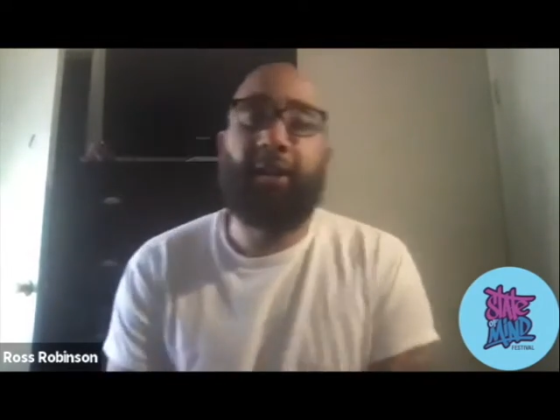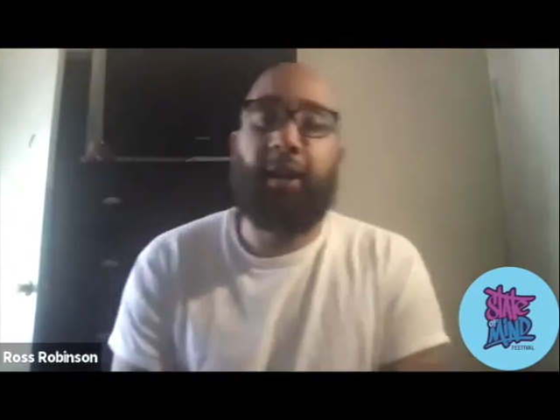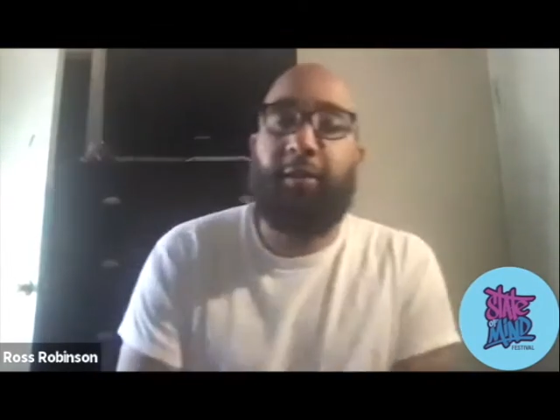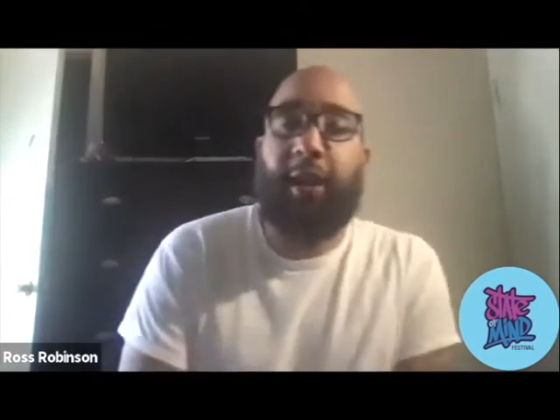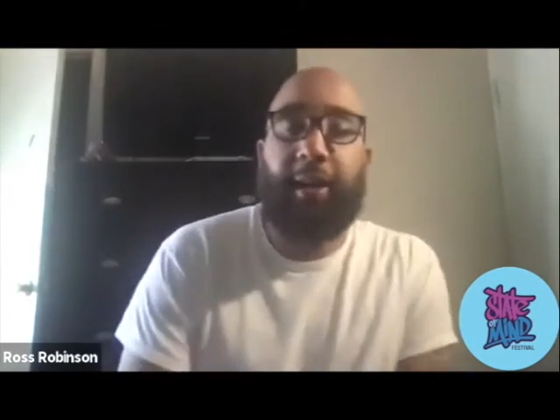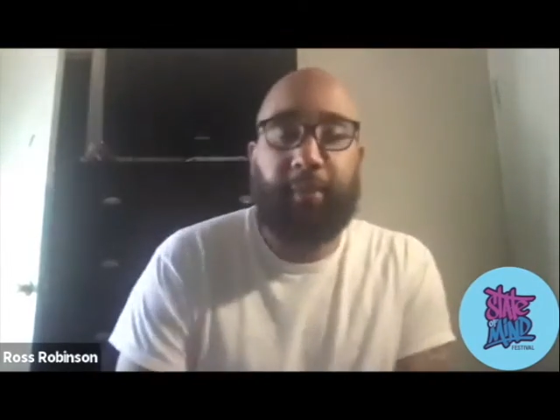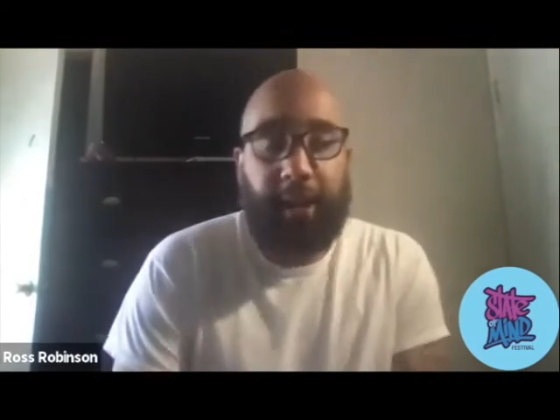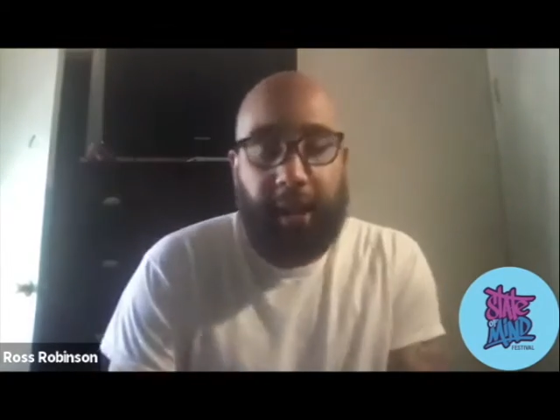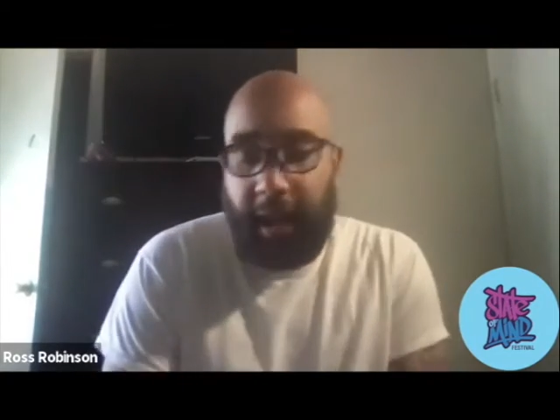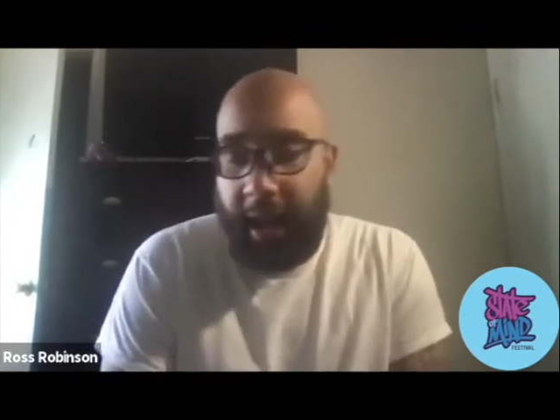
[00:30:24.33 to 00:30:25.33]
All right.
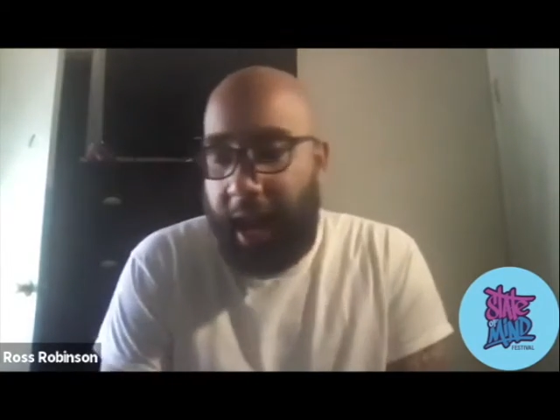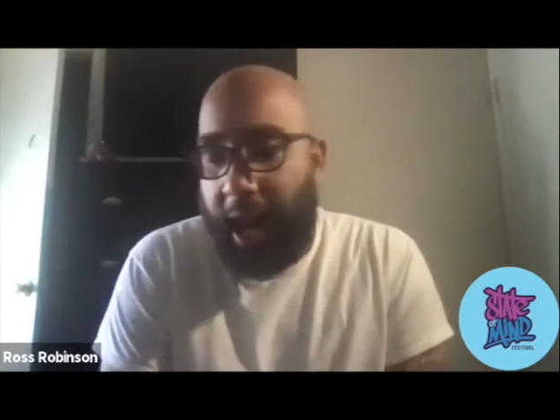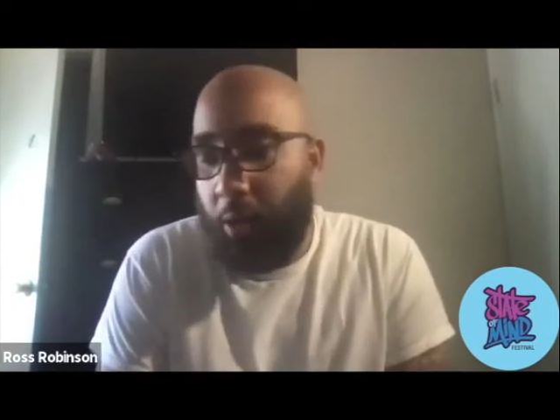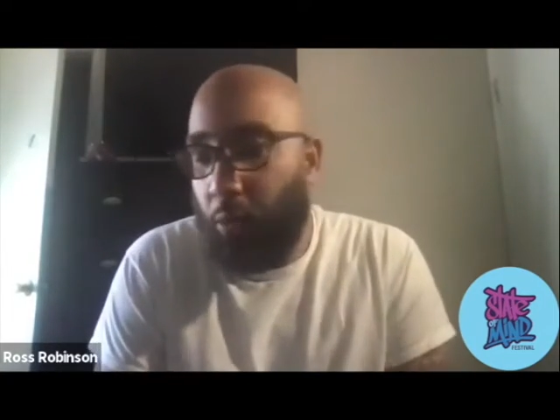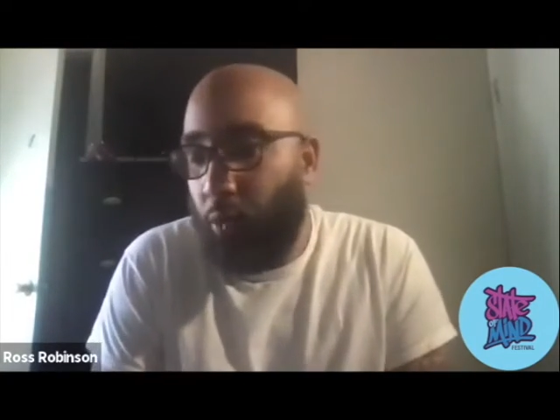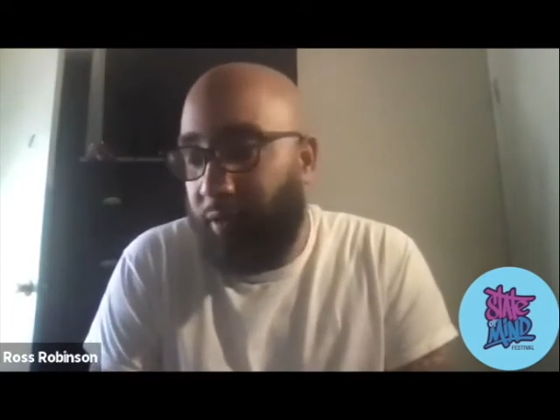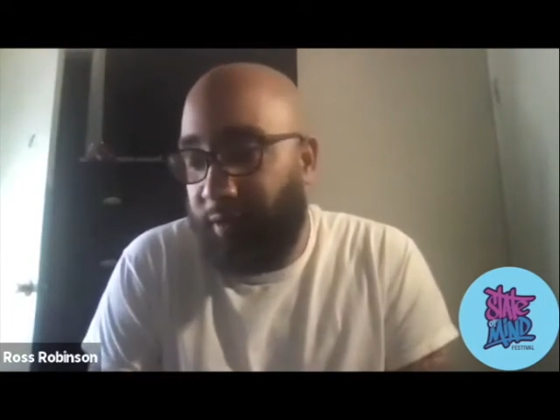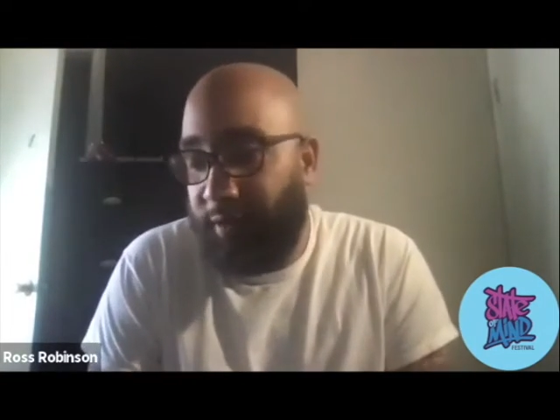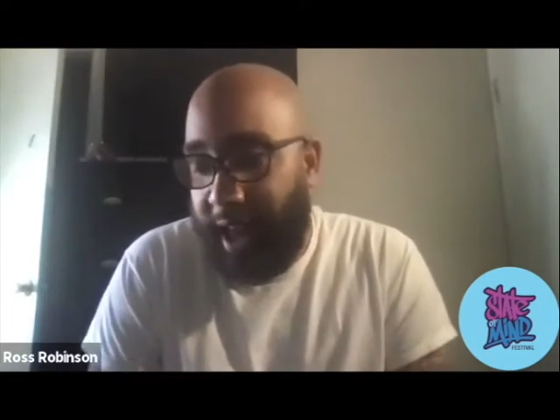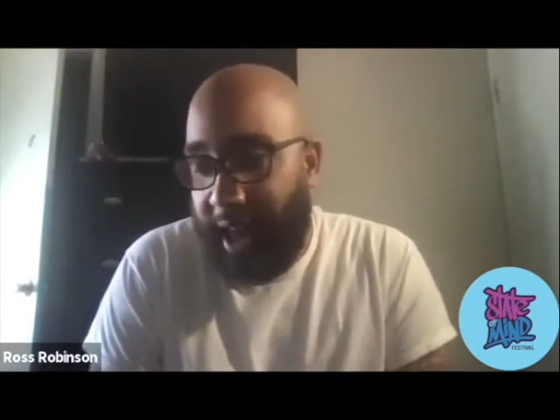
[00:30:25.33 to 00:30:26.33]
And
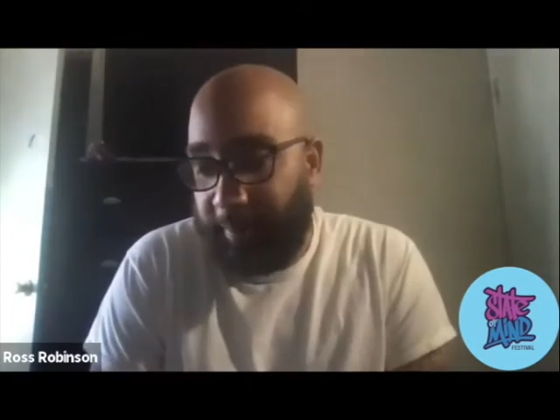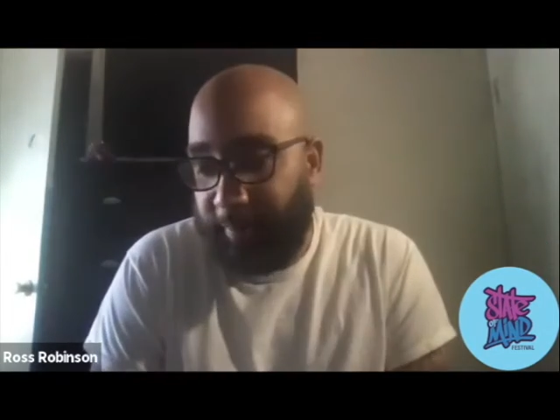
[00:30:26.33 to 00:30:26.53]
with that,